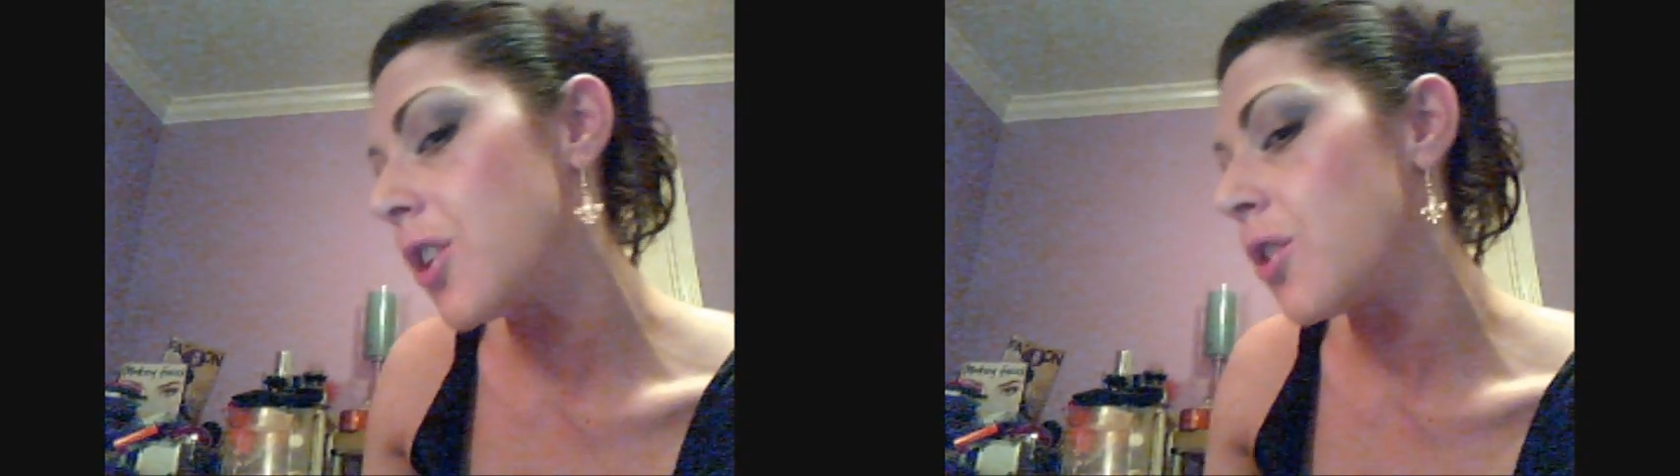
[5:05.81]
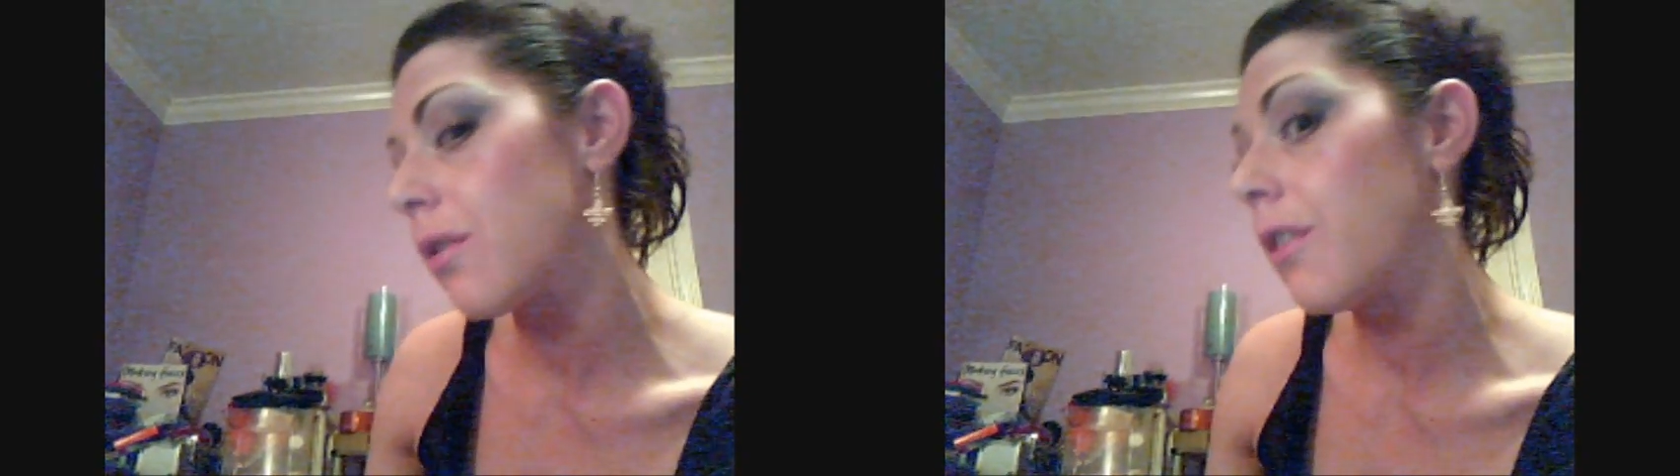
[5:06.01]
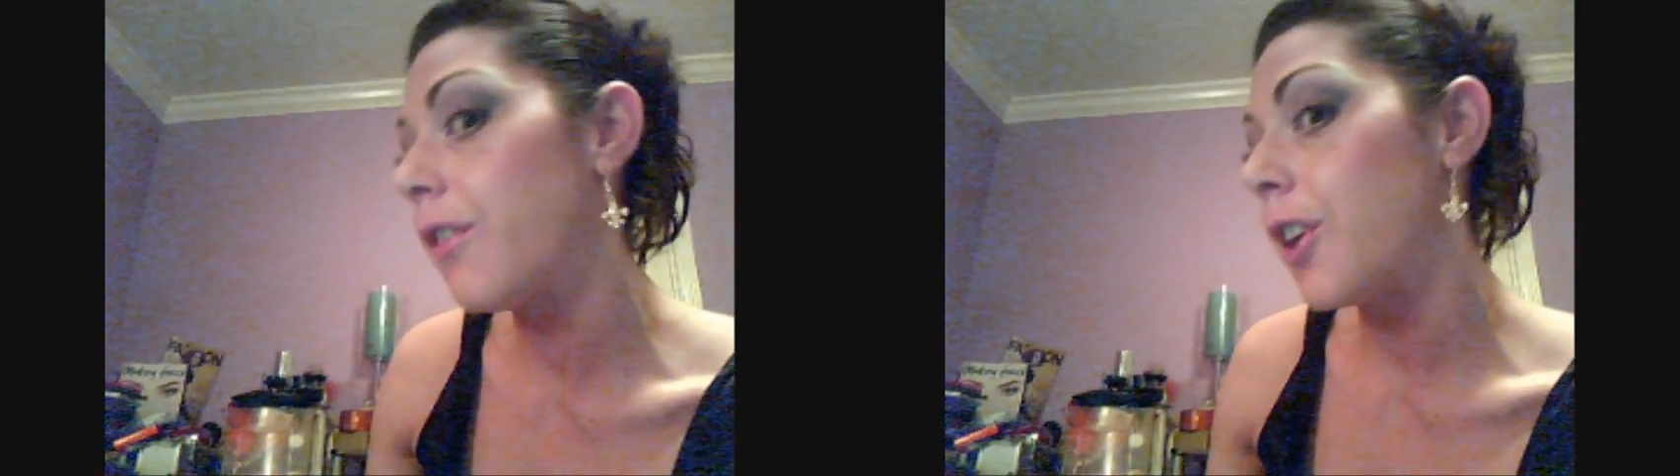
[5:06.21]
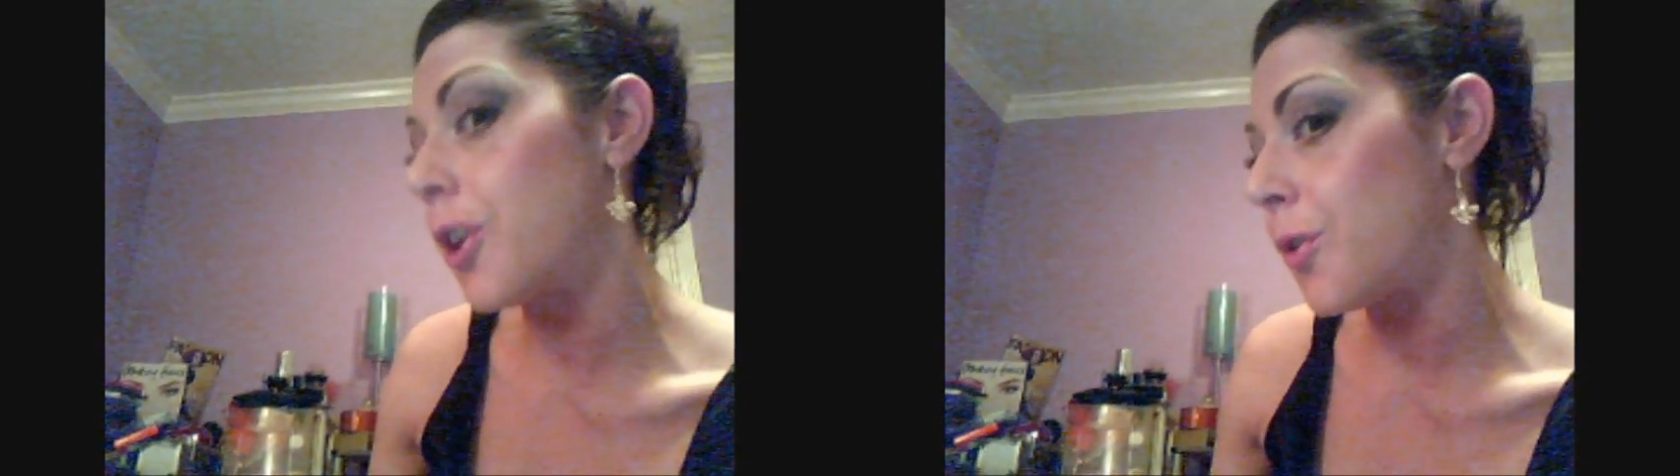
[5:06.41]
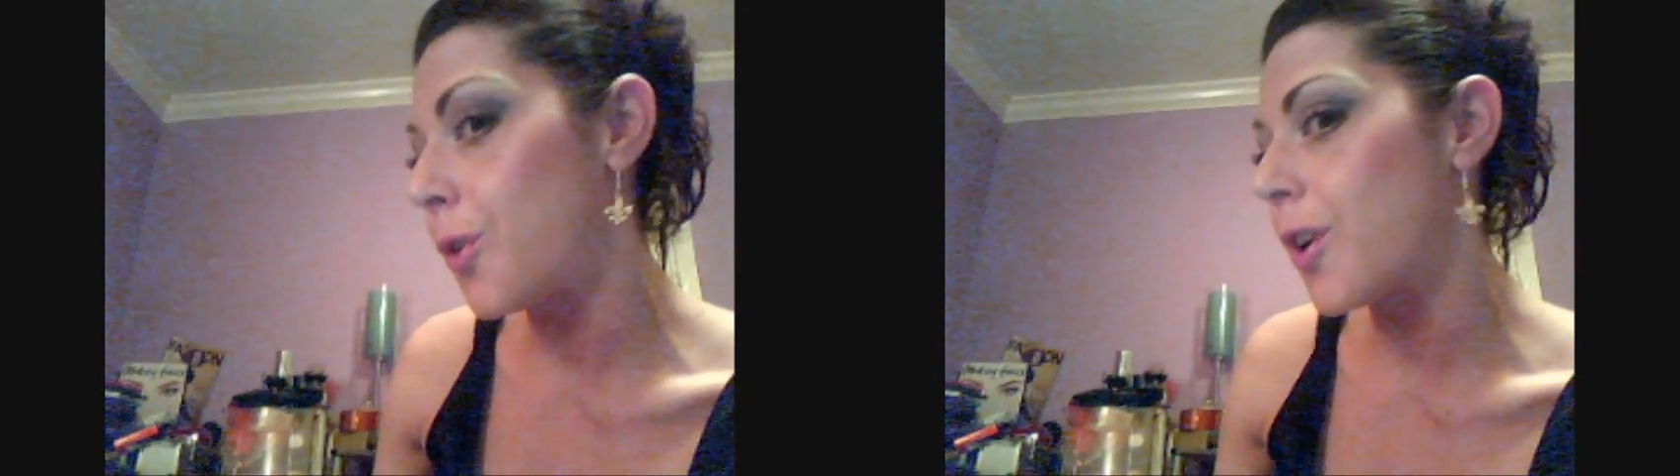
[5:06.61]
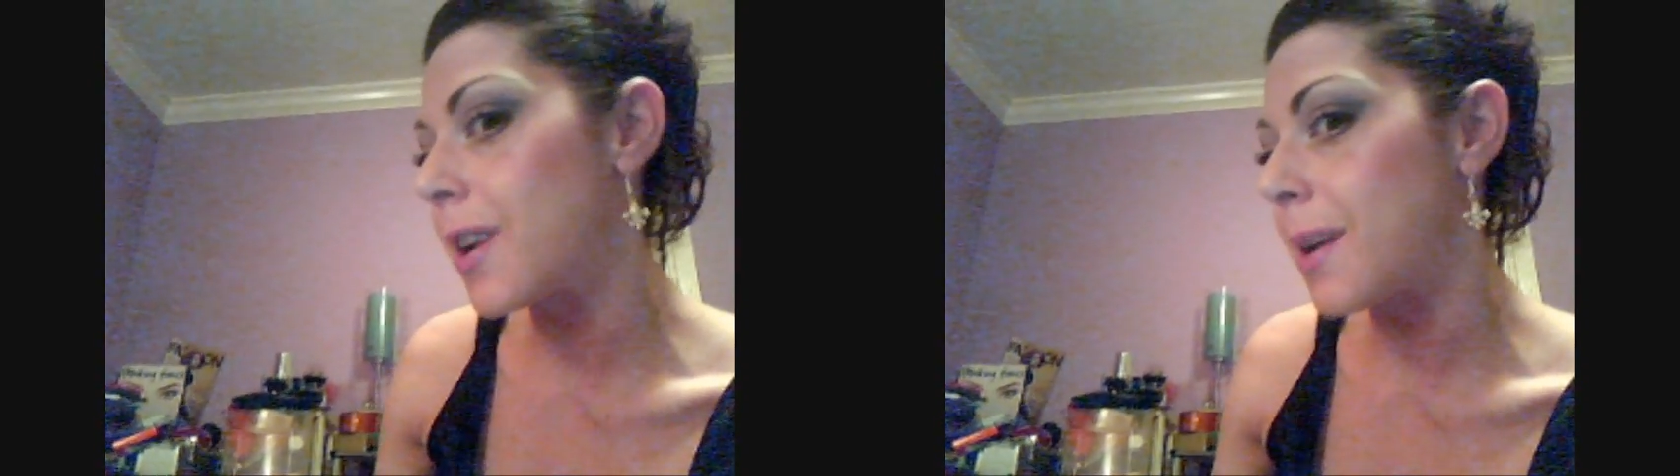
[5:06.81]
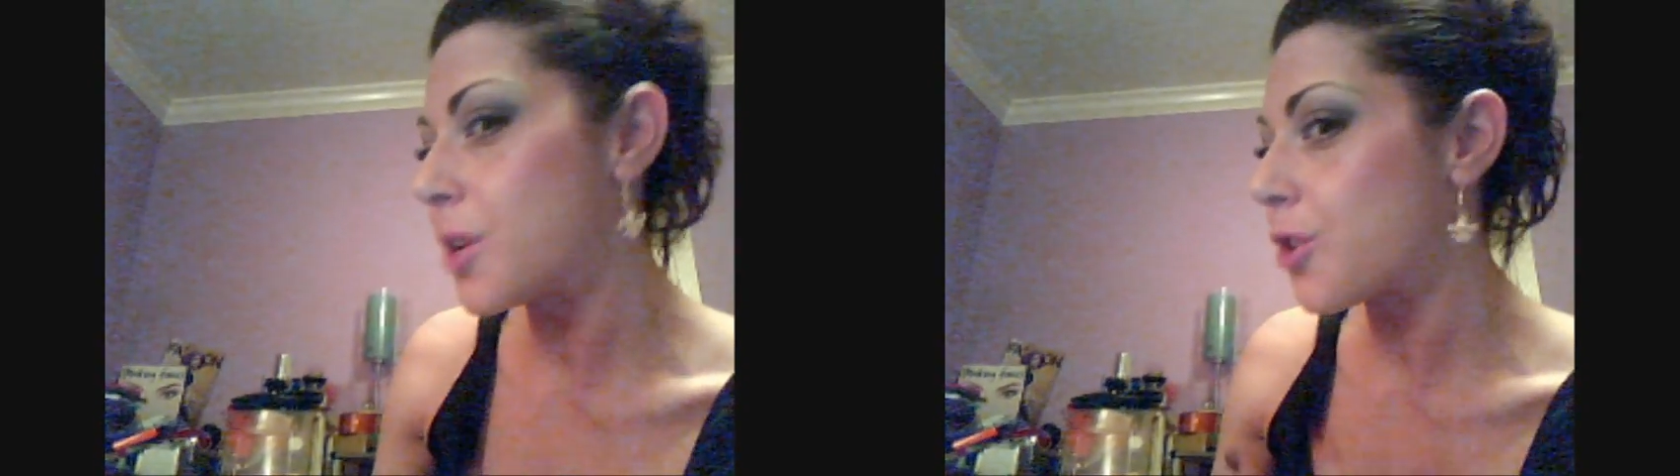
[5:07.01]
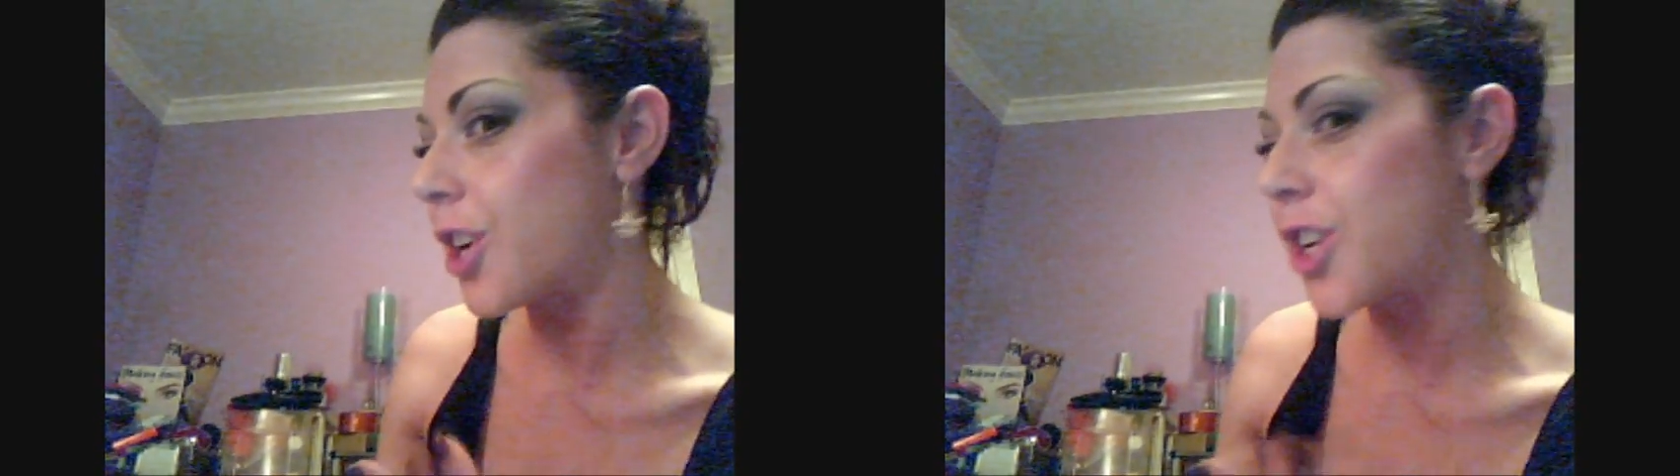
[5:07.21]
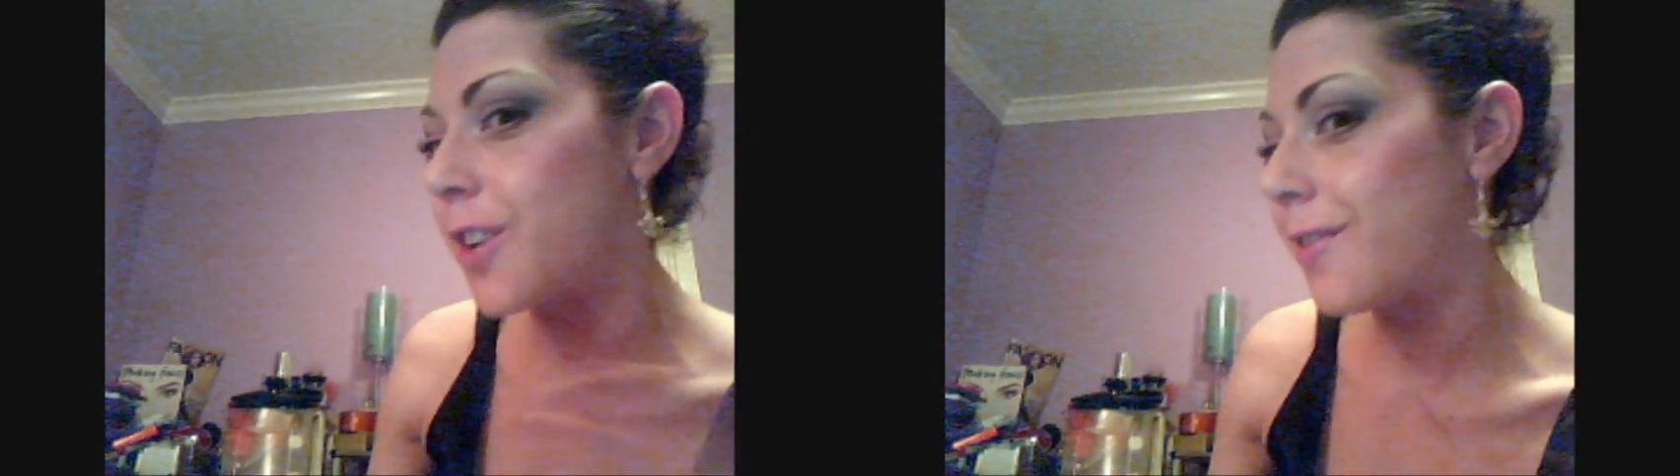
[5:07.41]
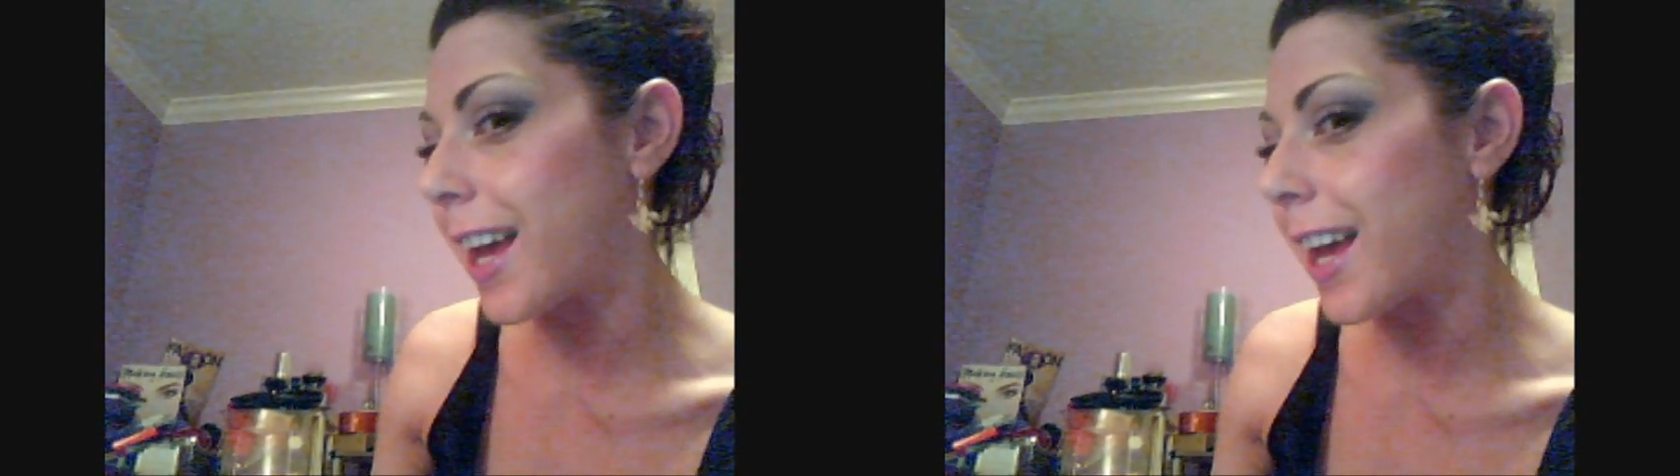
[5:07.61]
do a review or a demonstration,